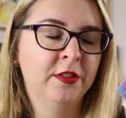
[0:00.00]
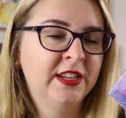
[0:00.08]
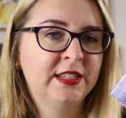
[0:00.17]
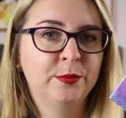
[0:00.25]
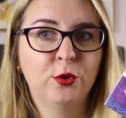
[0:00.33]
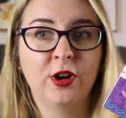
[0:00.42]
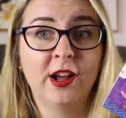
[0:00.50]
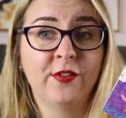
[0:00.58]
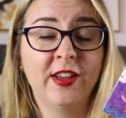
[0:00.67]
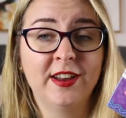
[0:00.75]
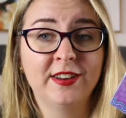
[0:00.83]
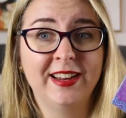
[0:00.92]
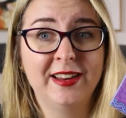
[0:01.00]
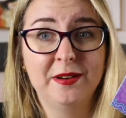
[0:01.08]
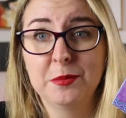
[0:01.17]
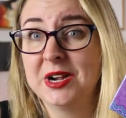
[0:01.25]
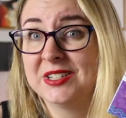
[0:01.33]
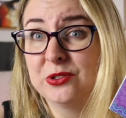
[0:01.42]
This book I found in
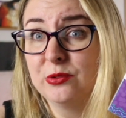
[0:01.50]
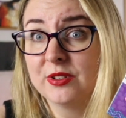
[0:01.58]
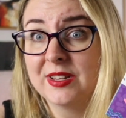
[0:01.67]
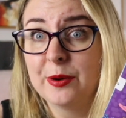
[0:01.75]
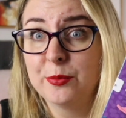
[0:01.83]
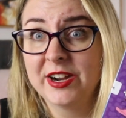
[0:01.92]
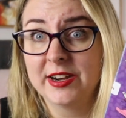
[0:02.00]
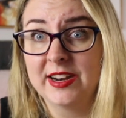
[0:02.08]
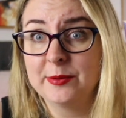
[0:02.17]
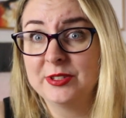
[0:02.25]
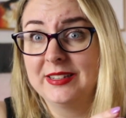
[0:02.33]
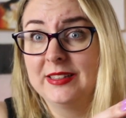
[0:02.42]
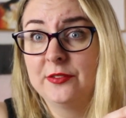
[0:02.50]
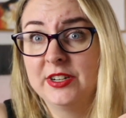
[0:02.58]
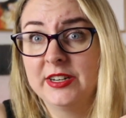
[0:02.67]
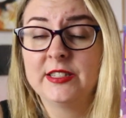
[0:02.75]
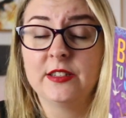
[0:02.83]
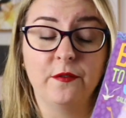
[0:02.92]
my school's library and I absolutely loved
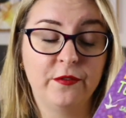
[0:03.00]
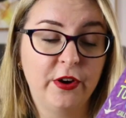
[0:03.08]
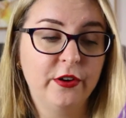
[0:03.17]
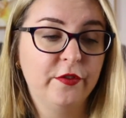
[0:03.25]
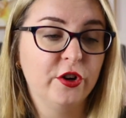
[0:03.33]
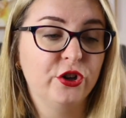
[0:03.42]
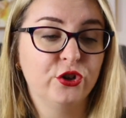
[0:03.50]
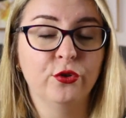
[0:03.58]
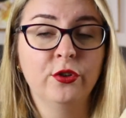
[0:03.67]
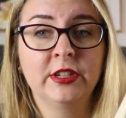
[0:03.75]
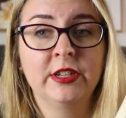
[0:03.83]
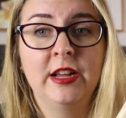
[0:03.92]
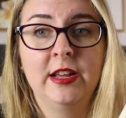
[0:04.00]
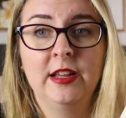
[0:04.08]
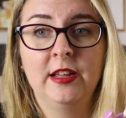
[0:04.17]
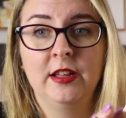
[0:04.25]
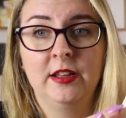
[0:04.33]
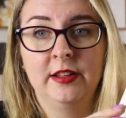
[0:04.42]
it. It's very, very short.
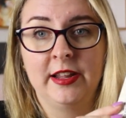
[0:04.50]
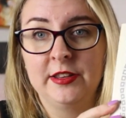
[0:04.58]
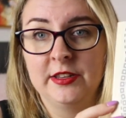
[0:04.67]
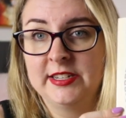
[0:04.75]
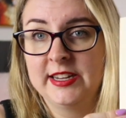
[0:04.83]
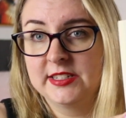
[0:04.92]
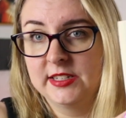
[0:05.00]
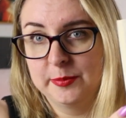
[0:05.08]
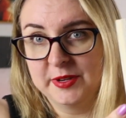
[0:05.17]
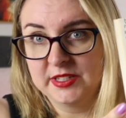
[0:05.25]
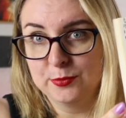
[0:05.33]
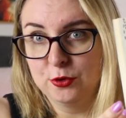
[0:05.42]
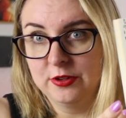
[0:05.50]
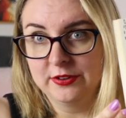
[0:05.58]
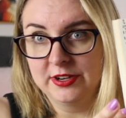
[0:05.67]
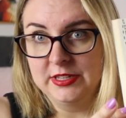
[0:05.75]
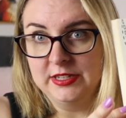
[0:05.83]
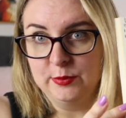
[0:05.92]
Again, the text is a bit smaller
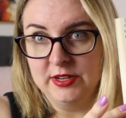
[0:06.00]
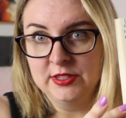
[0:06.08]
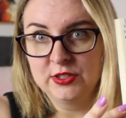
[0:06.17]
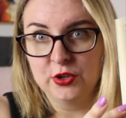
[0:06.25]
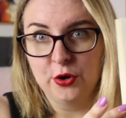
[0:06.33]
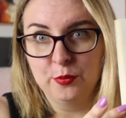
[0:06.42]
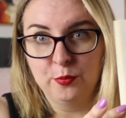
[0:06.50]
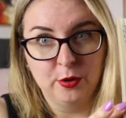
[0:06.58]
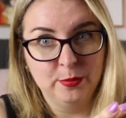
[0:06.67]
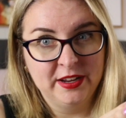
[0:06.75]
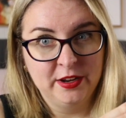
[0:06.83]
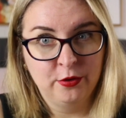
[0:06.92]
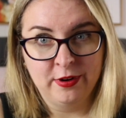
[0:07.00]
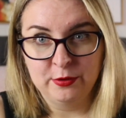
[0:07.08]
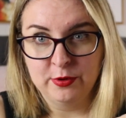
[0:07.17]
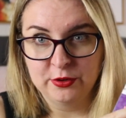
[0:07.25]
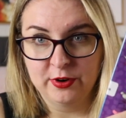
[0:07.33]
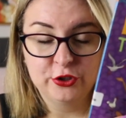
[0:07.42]
in this one, so probably grade
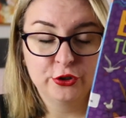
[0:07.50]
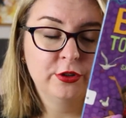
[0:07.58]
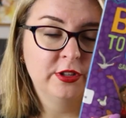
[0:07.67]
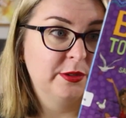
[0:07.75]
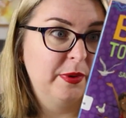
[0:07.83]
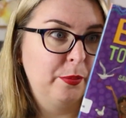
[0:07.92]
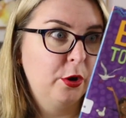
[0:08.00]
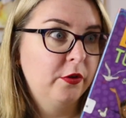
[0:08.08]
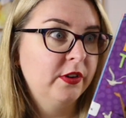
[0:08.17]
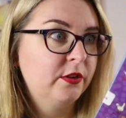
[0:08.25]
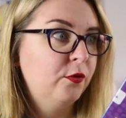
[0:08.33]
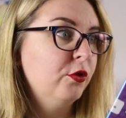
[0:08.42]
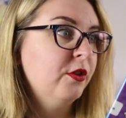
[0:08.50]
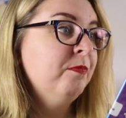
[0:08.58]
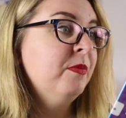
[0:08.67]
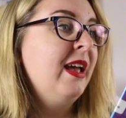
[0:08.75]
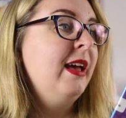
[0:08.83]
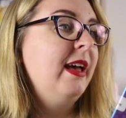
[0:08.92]
one, grade two, this would be perfect for them.
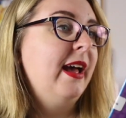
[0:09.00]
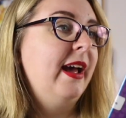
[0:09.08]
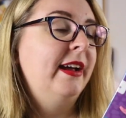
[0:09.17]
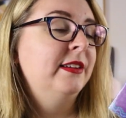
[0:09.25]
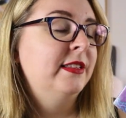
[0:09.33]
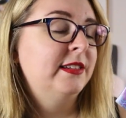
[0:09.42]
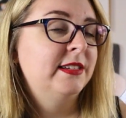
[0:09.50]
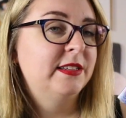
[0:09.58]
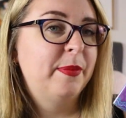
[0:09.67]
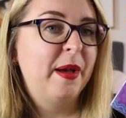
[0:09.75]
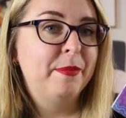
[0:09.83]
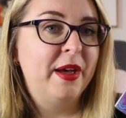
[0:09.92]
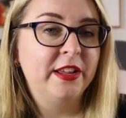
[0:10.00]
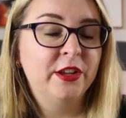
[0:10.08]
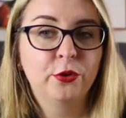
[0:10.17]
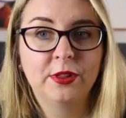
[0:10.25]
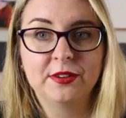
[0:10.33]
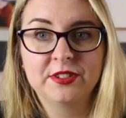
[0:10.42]
And this is about Maddie,
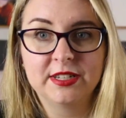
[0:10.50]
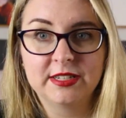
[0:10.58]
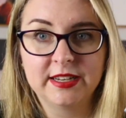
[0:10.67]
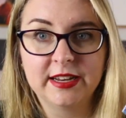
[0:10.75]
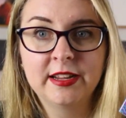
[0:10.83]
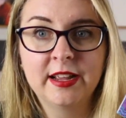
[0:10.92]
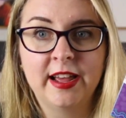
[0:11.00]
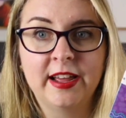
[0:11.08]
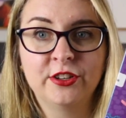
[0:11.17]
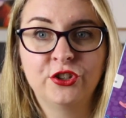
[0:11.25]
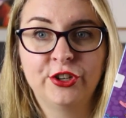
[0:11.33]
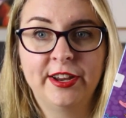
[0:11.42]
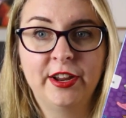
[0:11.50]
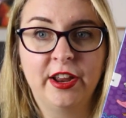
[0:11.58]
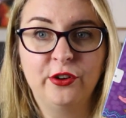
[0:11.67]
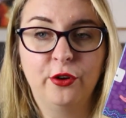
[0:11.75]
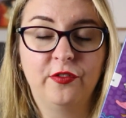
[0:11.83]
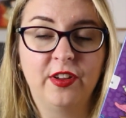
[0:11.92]
who loves to sing, and she and her